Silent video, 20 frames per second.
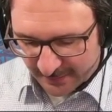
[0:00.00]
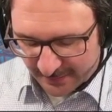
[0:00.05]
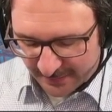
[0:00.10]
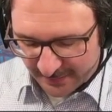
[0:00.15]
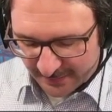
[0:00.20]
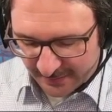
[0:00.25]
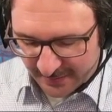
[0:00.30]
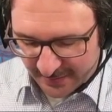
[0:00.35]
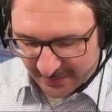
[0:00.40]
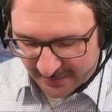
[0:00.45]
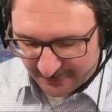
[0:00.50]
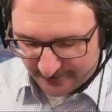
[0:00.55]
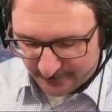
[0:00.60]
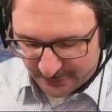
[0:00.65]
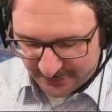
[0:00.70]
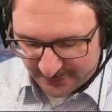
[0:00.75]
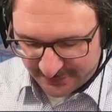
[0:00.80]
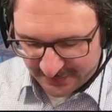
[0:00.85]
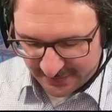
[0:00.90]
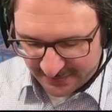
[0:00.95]
Again, if
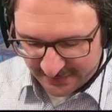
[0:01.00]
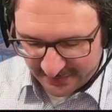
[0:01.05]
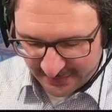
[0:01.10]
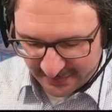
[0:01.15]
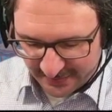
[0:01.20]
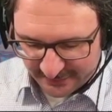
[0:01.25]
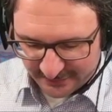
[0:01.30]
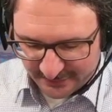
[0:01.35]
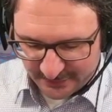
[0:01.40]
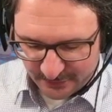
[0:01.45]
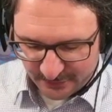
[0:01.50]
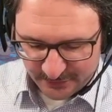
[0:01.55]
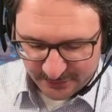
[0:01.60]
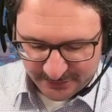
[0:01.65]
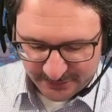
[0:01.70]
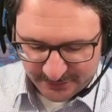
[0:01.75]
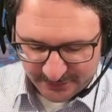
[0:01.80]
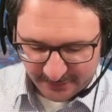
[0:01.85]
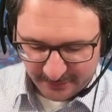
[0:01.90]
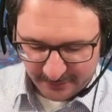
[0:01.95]
we set x2 to
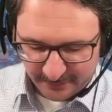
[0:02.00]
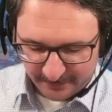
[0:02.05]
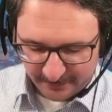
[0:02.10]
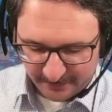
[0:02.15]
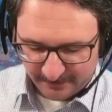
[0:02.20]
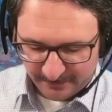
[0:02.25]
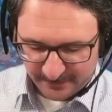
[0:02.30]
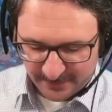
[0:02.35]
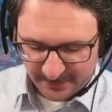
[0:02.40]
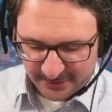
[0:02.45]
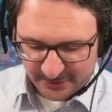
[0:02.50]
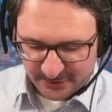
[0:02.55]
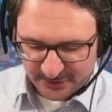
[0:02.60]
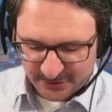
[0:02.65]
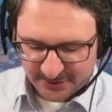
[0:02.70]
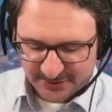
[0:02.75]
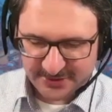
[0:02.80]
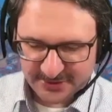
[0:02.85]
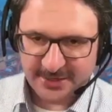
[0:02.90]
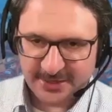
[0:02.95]
0, then it
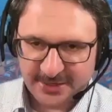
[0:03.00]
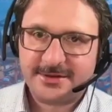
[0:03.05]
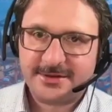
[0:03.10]
just says